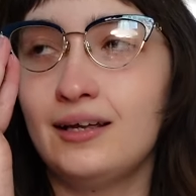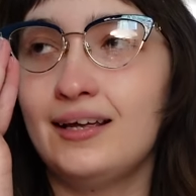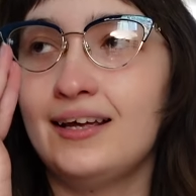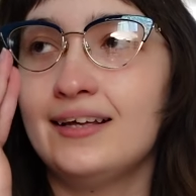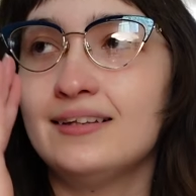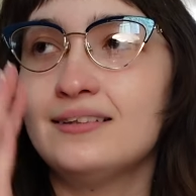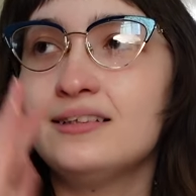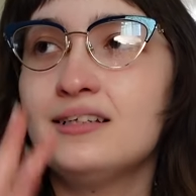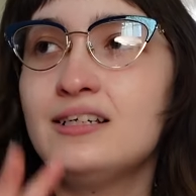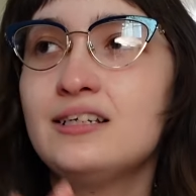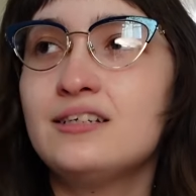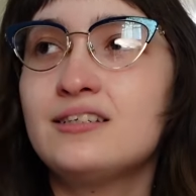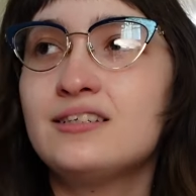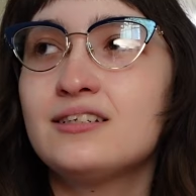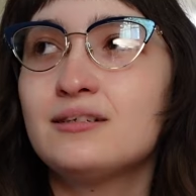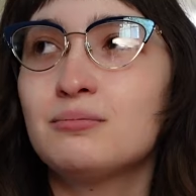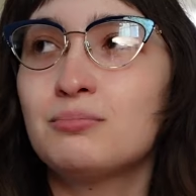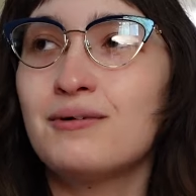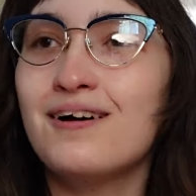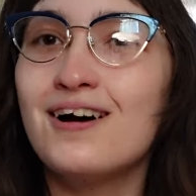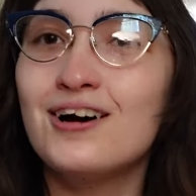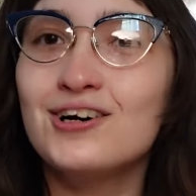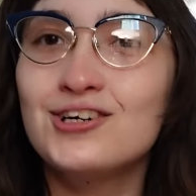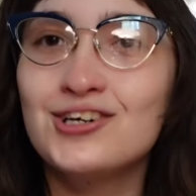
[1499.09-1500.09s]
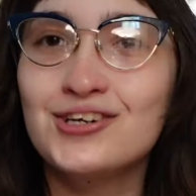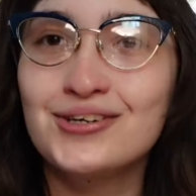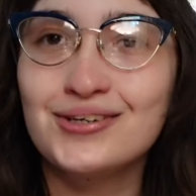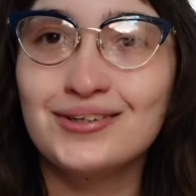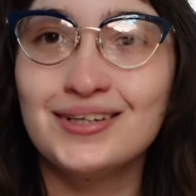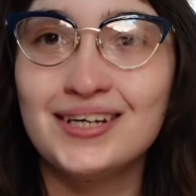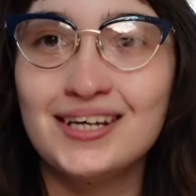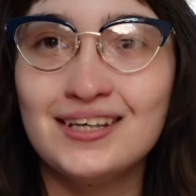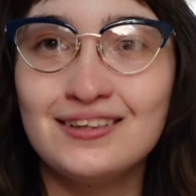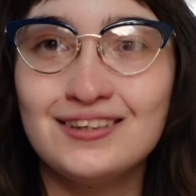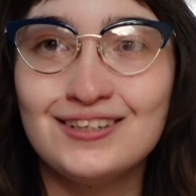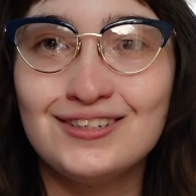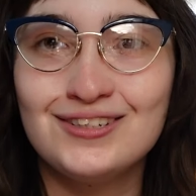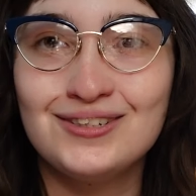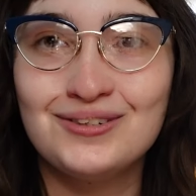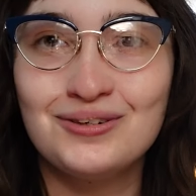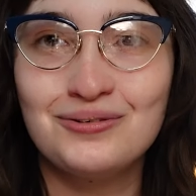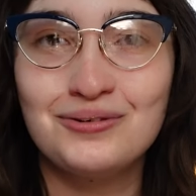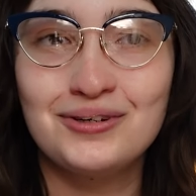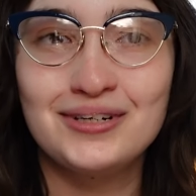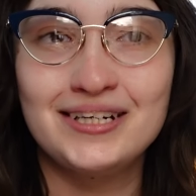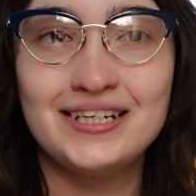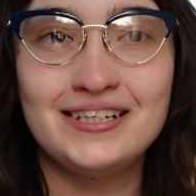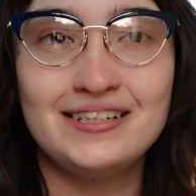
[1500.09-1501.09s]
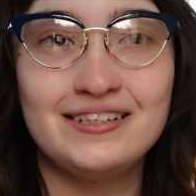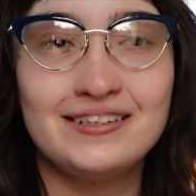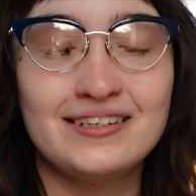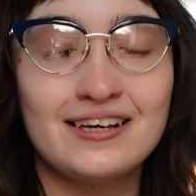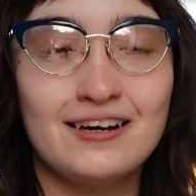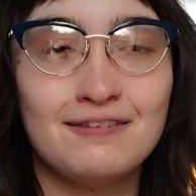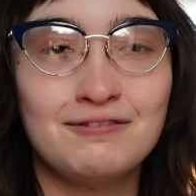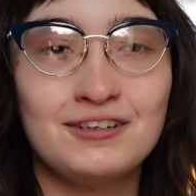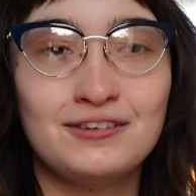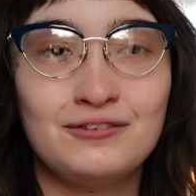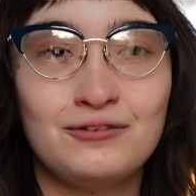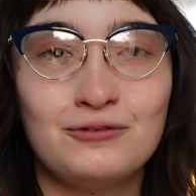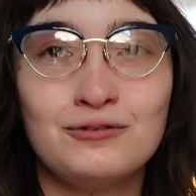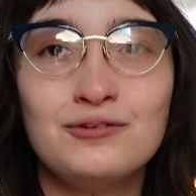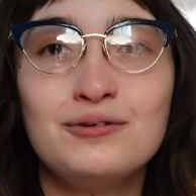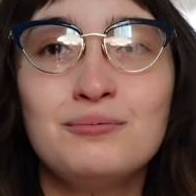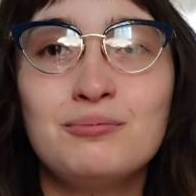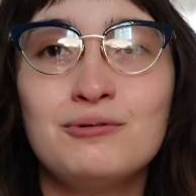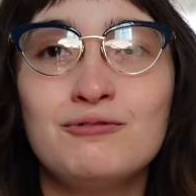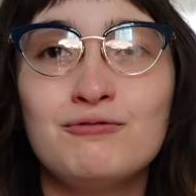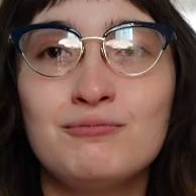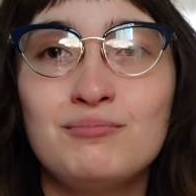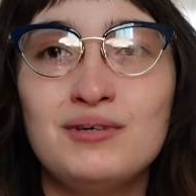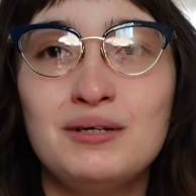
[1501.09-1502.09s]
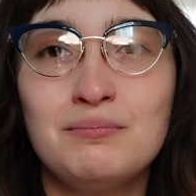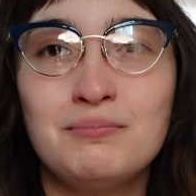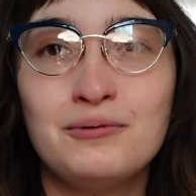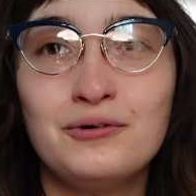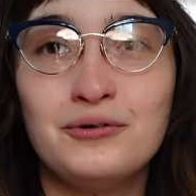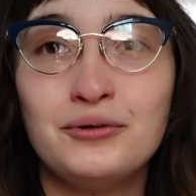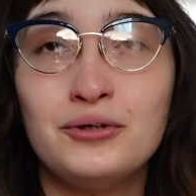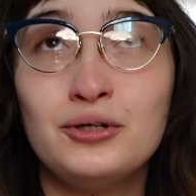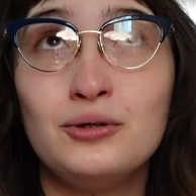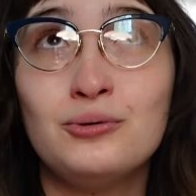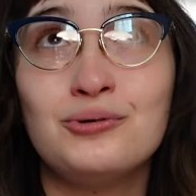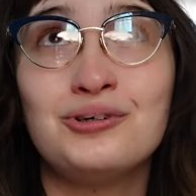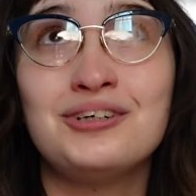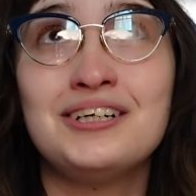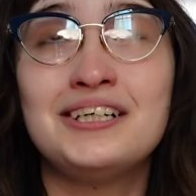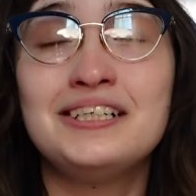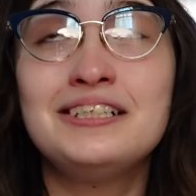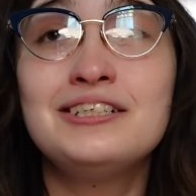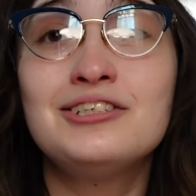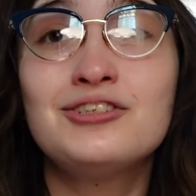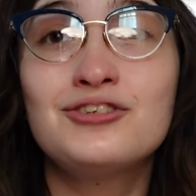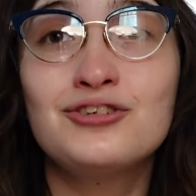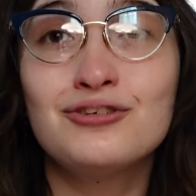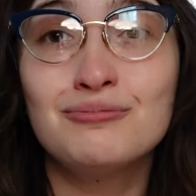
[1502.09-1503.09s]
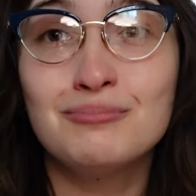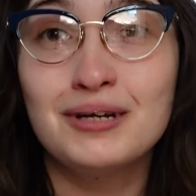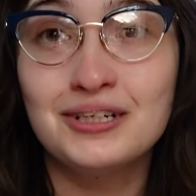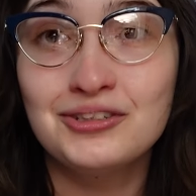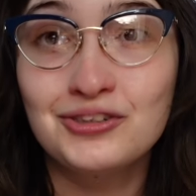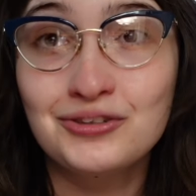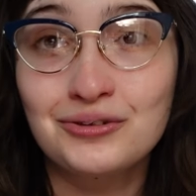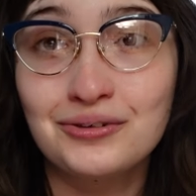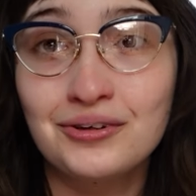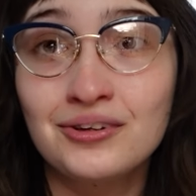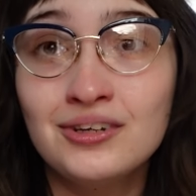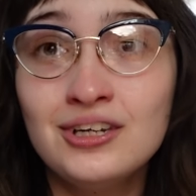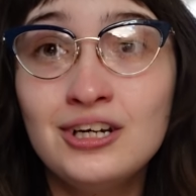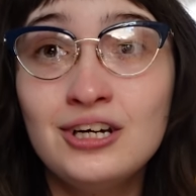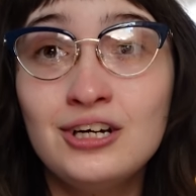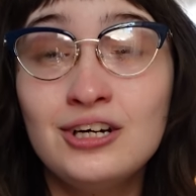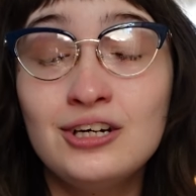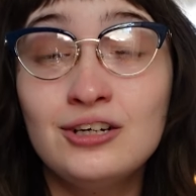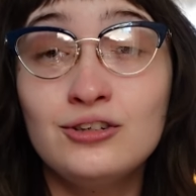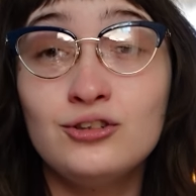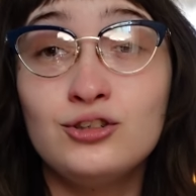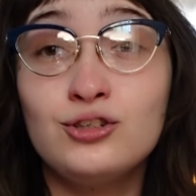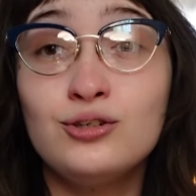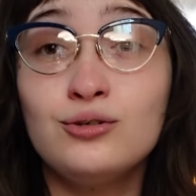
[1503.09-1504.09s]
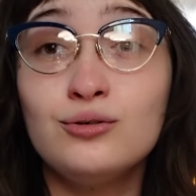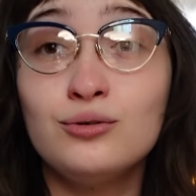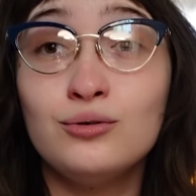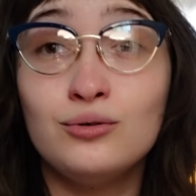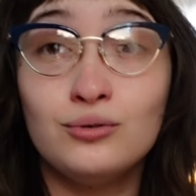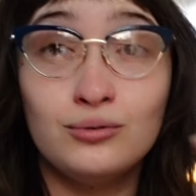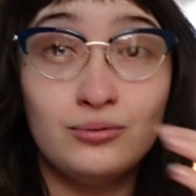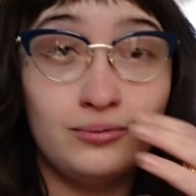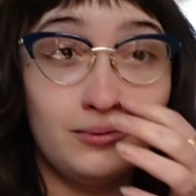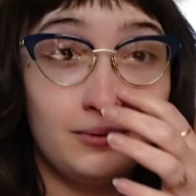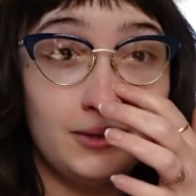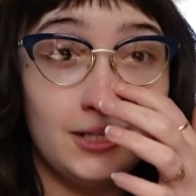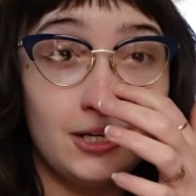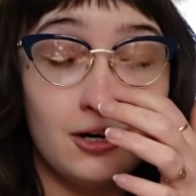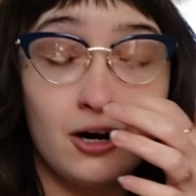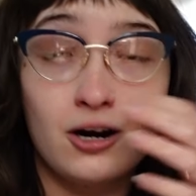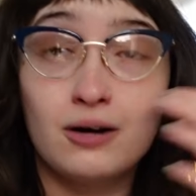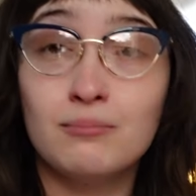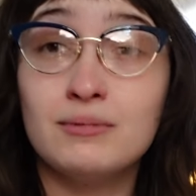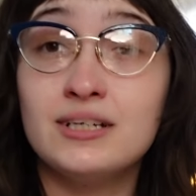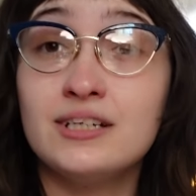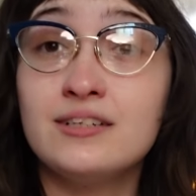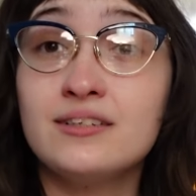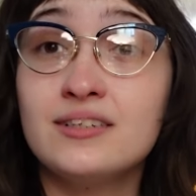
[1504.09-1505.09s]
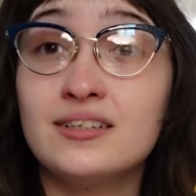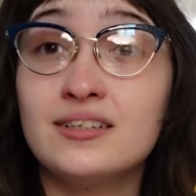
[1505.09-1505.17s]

at least partially the stories of a group of people who were instrumental to the Army's